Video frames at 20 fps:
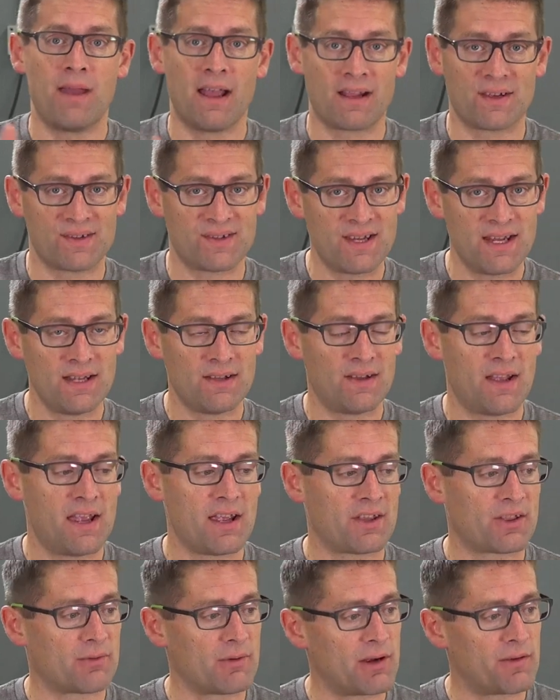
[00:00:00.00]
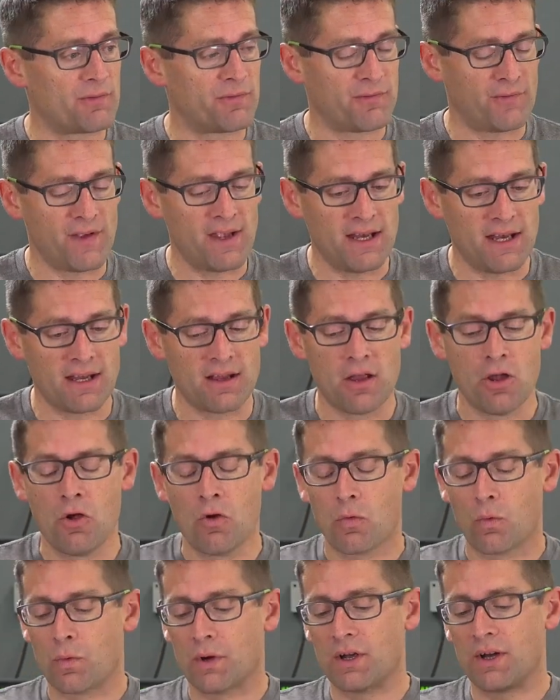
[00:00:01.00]
magazine length, around feeding.
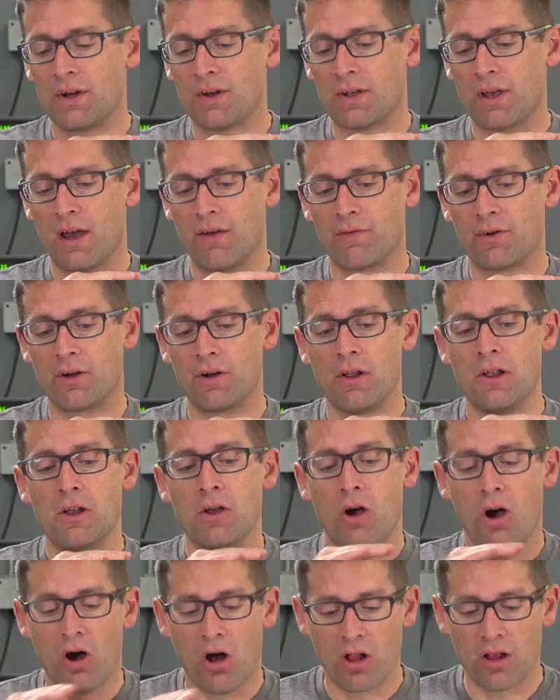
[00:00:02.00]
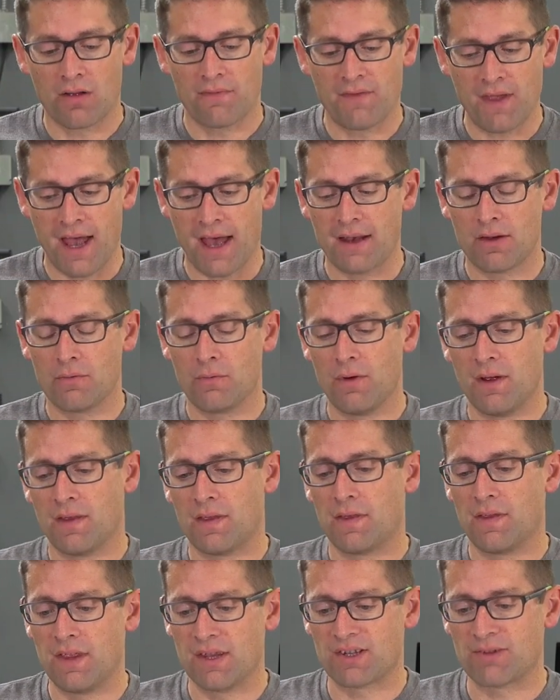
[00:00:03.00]
We're going to cover all of that
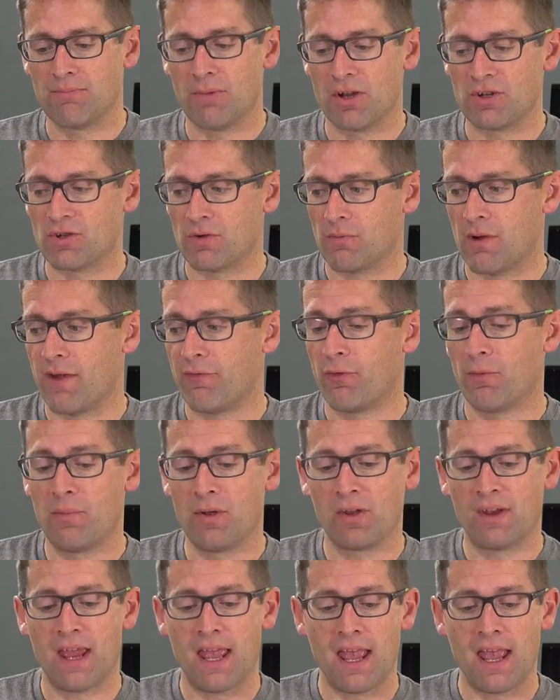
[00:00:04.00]
with this budget rifle build,